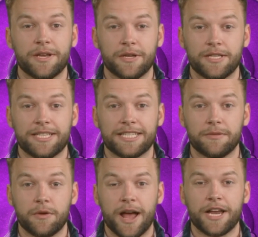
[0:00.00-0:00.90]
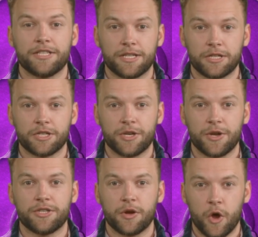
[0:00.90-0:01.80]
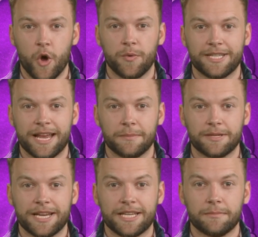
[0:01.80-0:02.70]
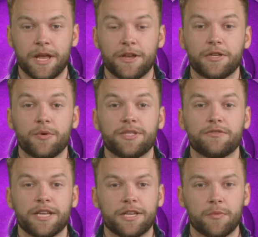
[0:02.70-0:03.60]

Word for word: This simple action ensures you're always updated about our newest video